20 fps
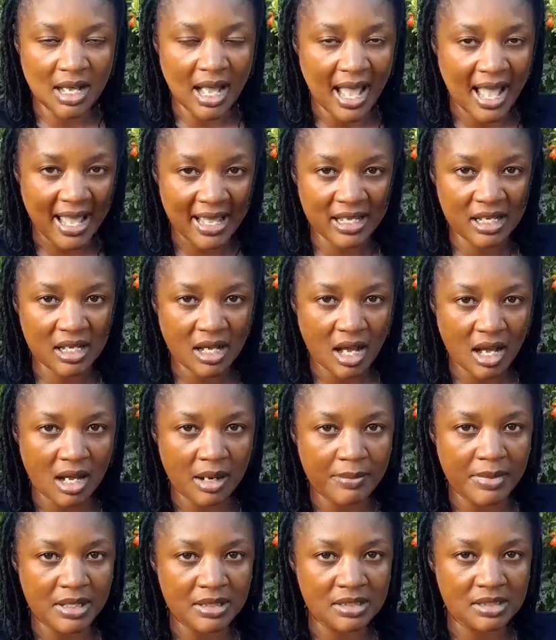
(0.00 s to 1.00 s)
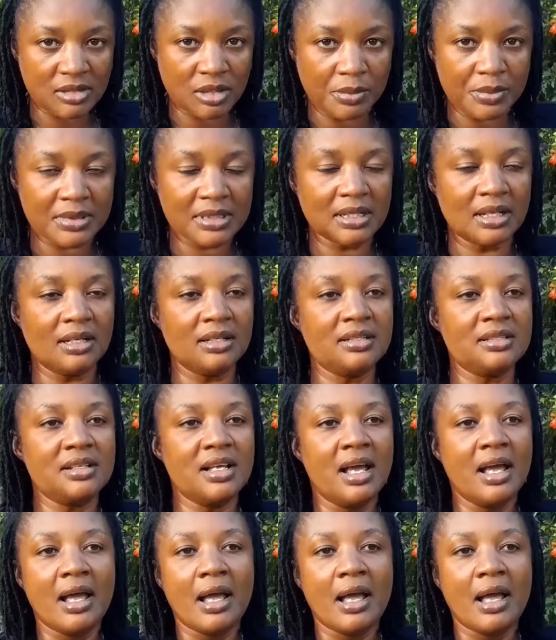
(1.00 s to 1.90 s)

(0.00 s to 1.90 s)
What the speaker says: high carbon substance,